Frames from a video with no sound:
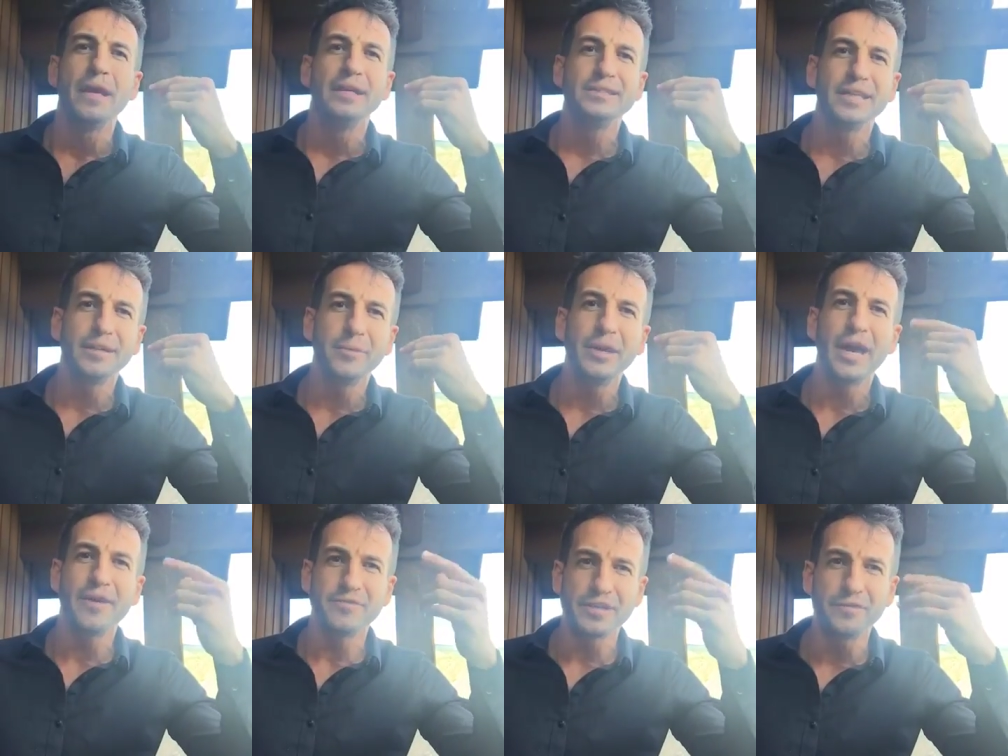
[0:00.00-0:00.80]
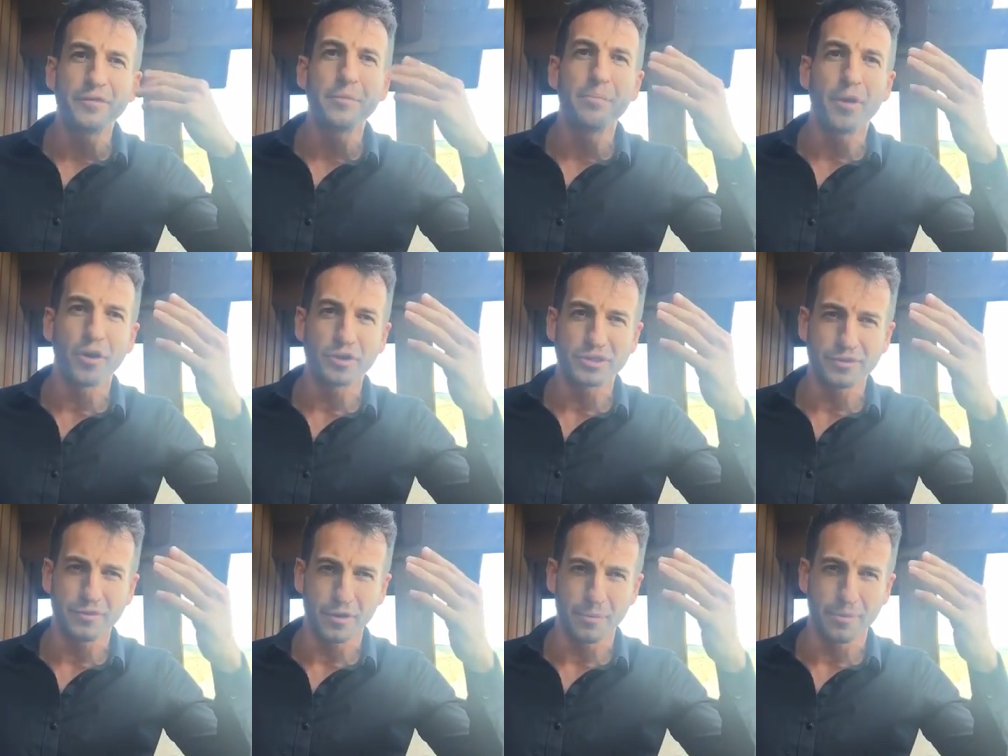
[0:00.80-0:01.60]
See, we have different
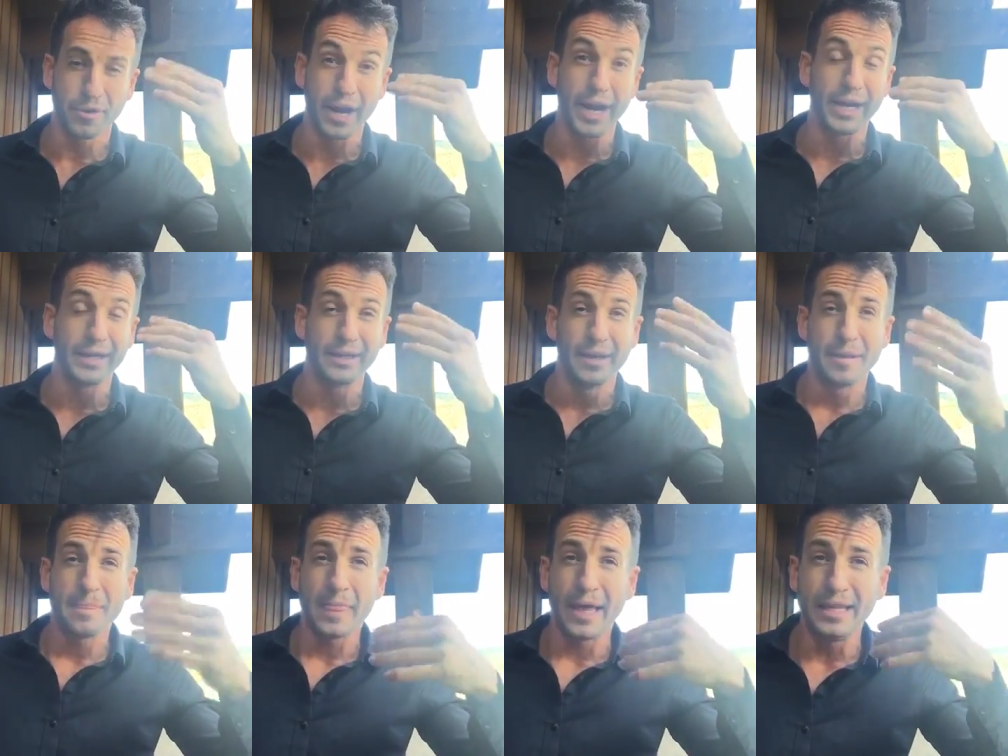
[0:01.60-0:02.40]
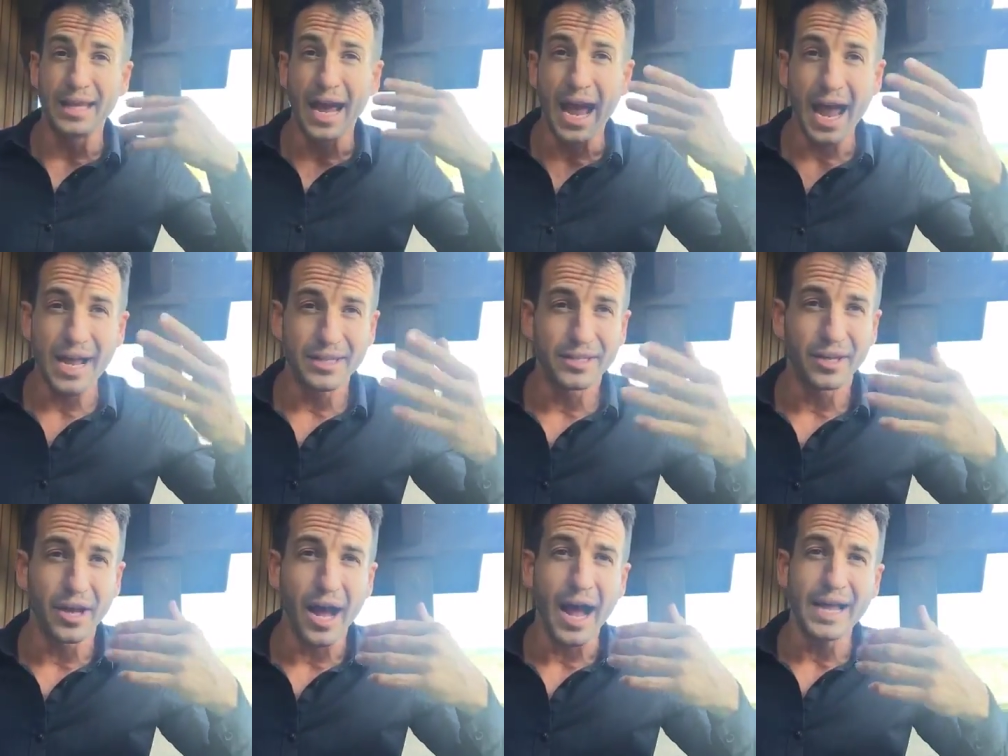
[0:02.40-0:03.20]
parts of our brain. And the,
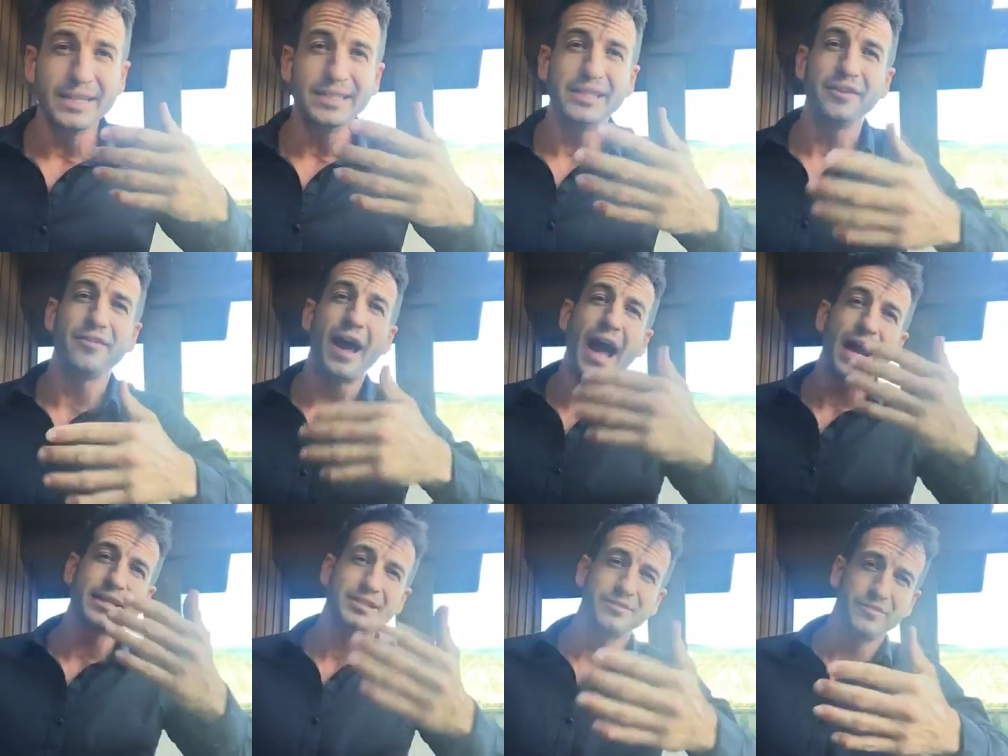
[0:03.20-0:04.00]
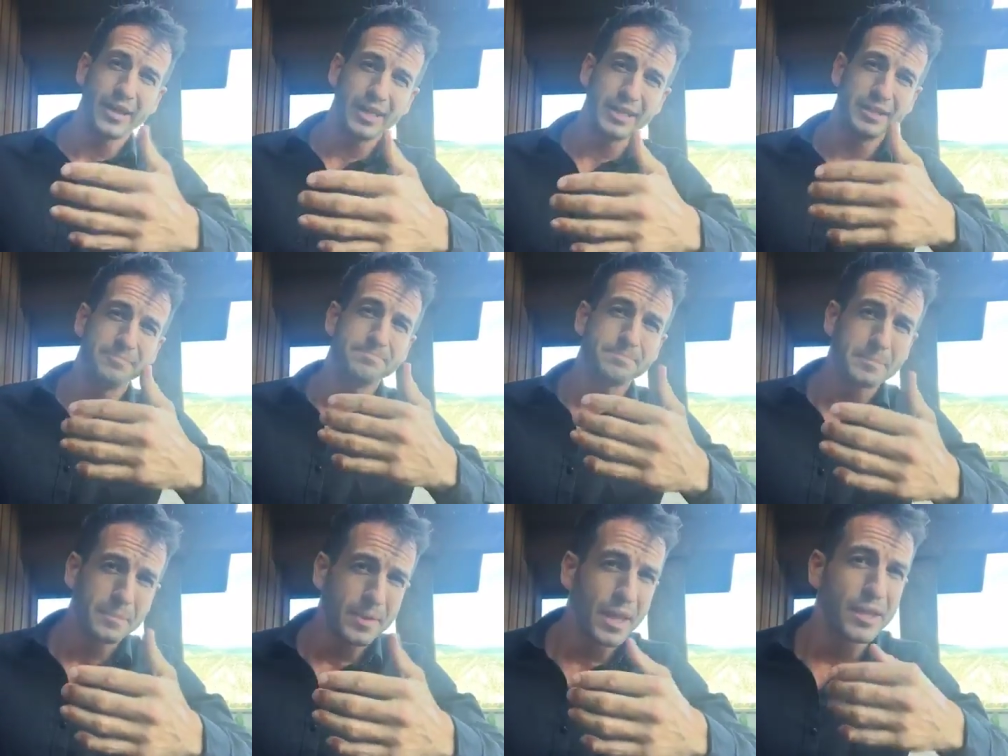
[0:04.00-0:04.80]
the idea of activating
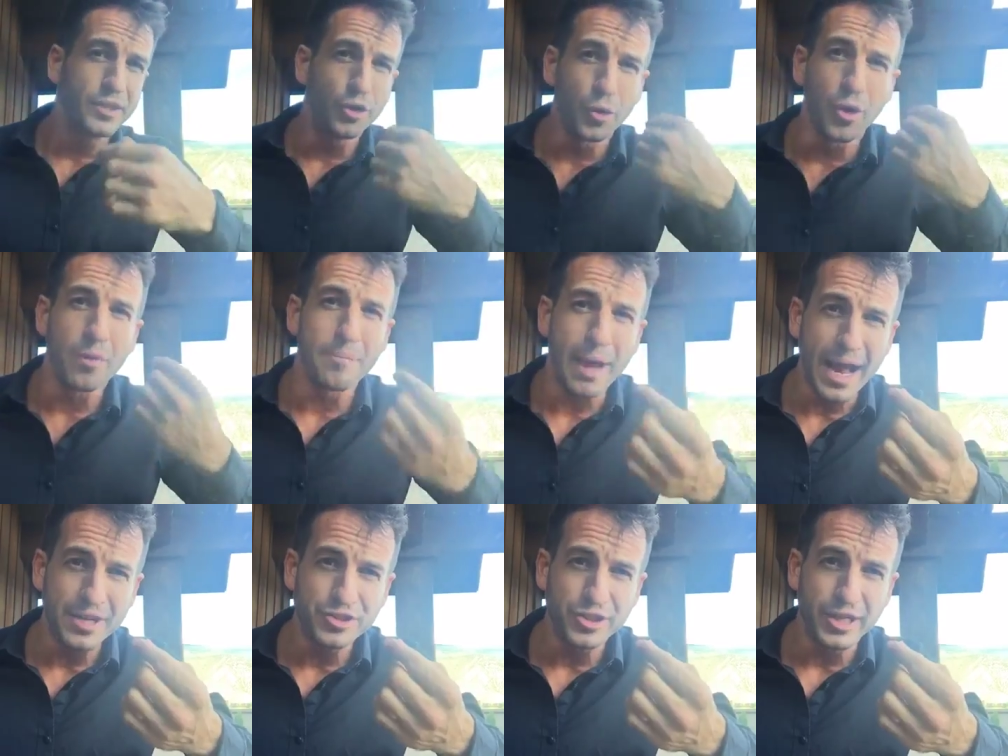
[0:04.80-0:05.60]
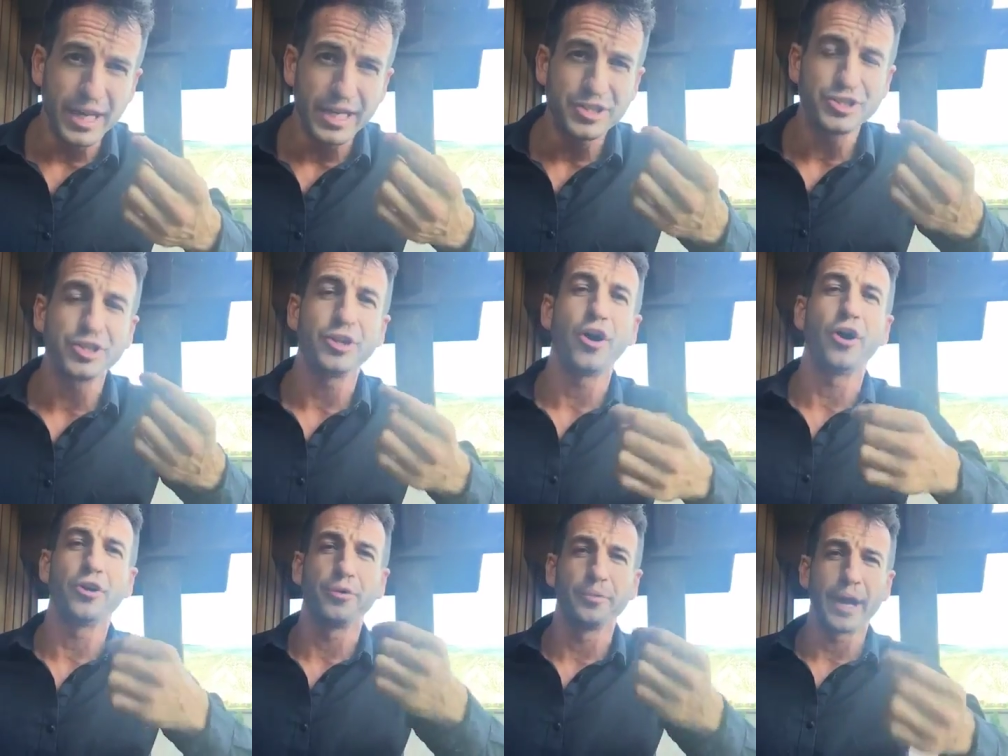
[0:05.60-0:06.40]
your imagination
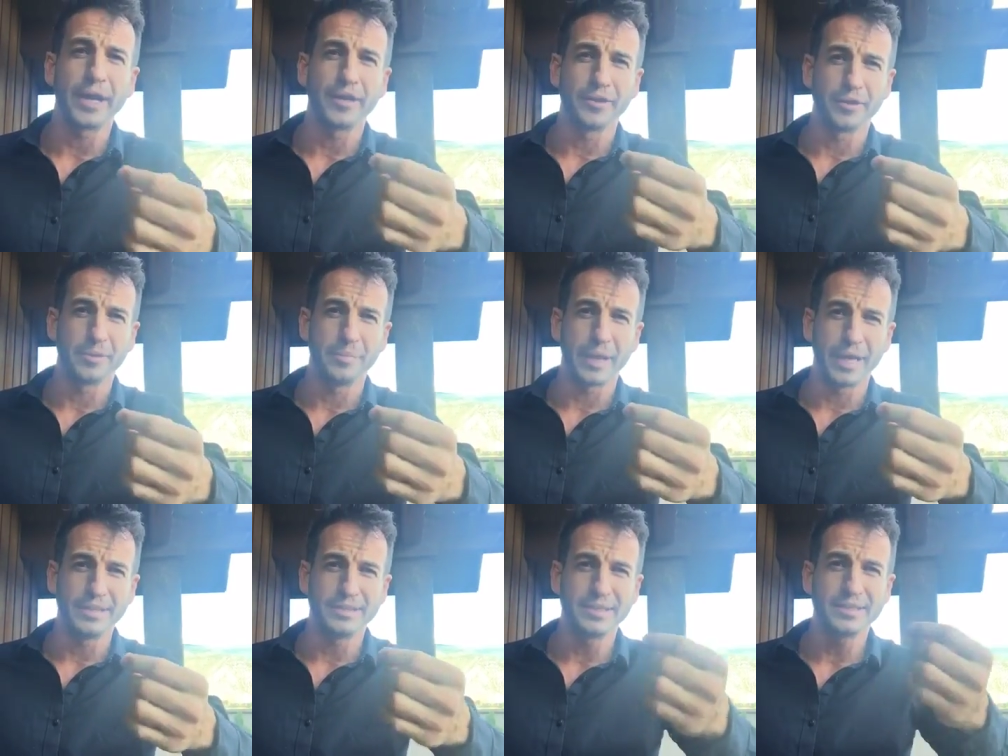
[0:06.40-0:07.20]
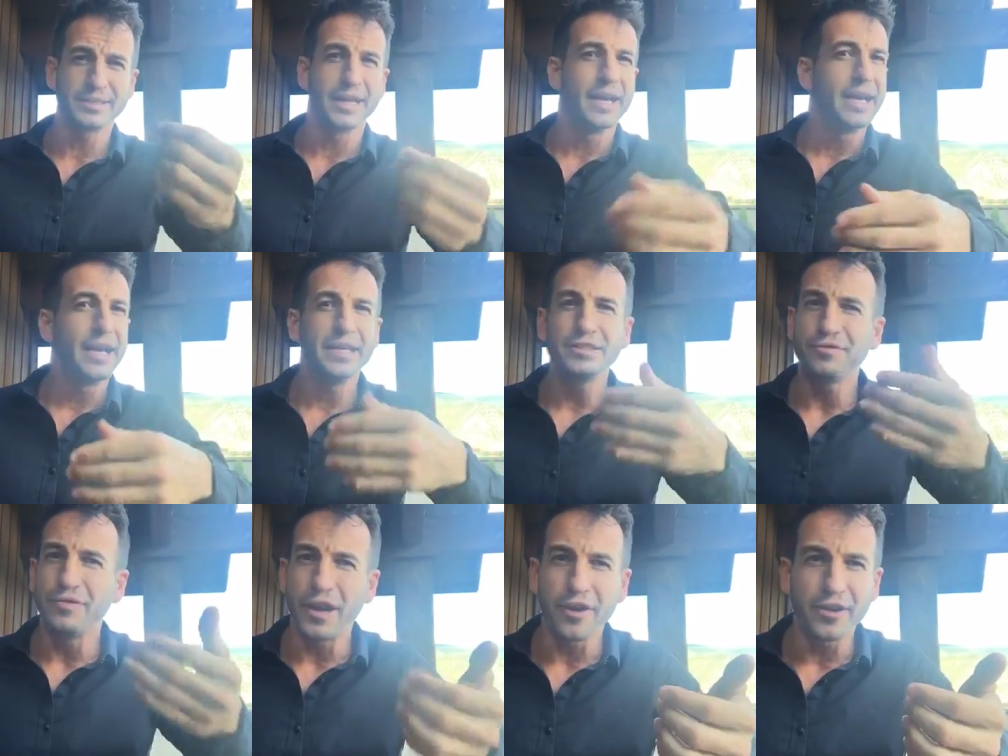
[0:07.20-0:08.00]
on a regular basis
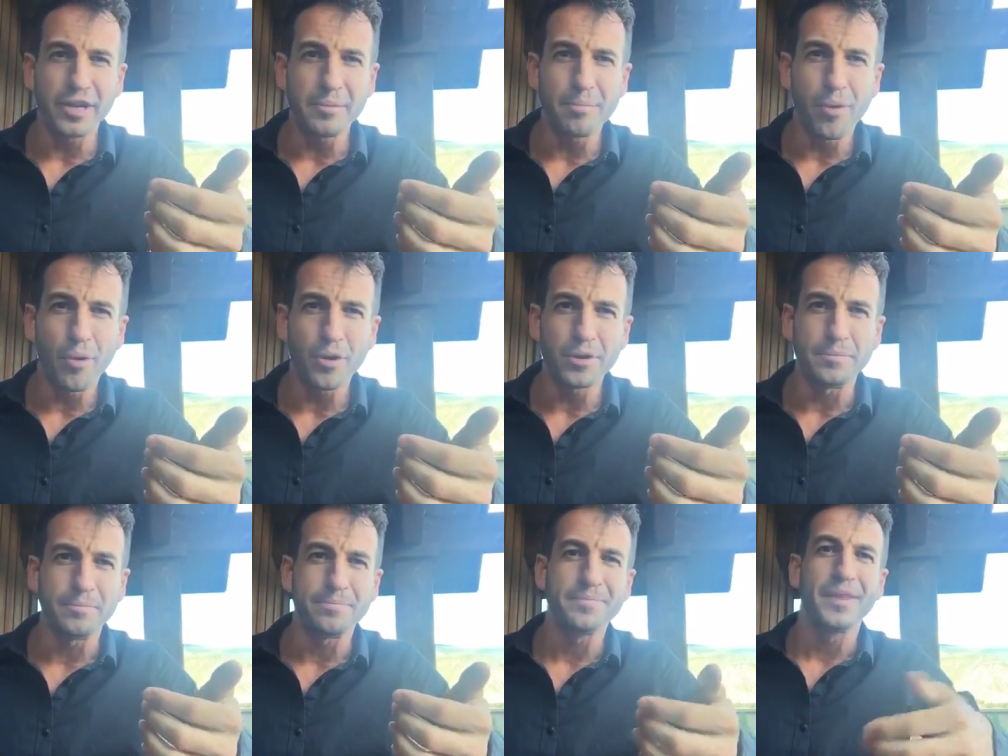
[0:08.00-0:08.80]
is very important.